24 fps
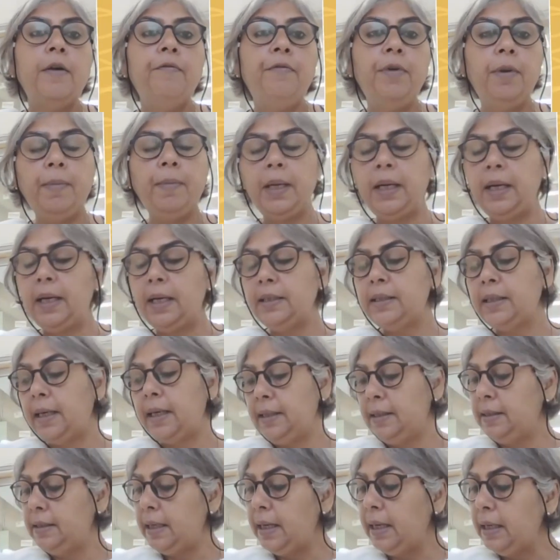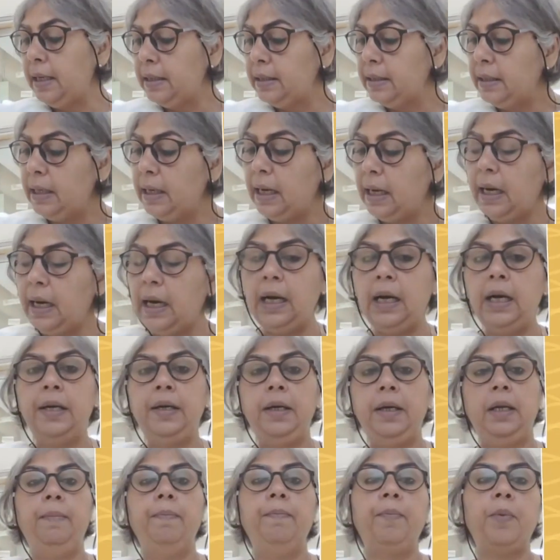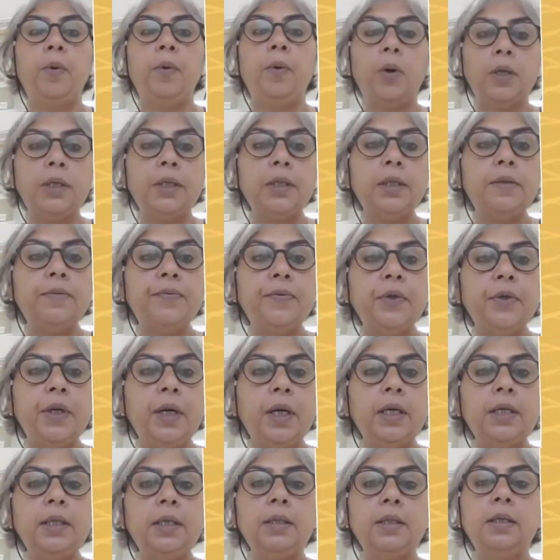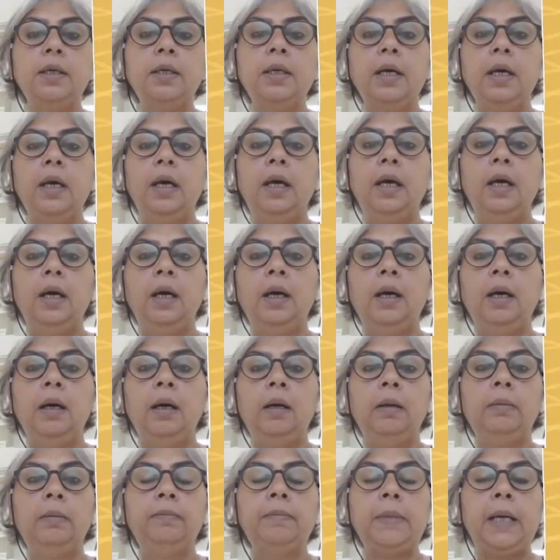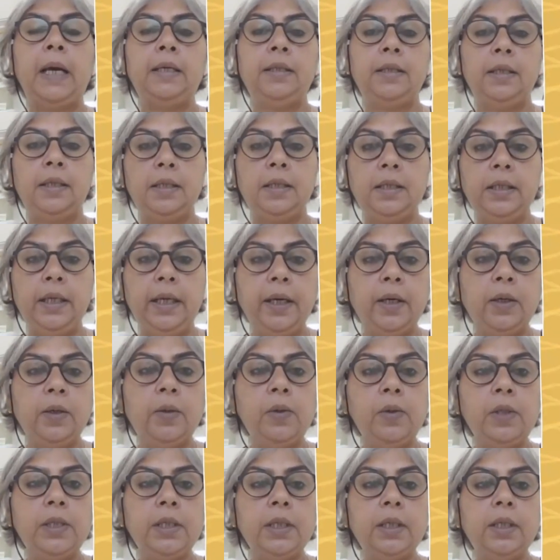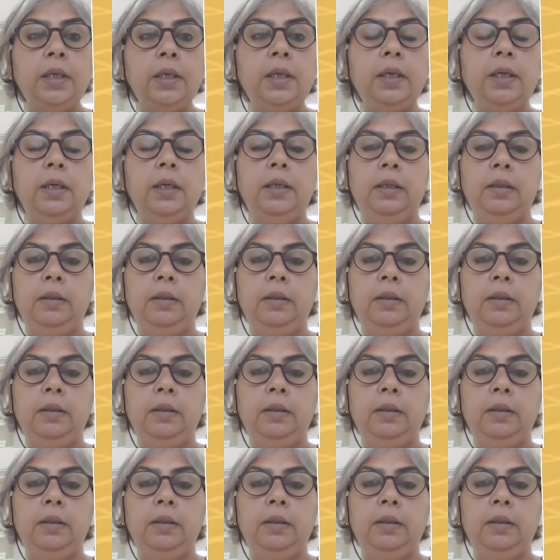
Women, as I said, are important for us as a stakeholder.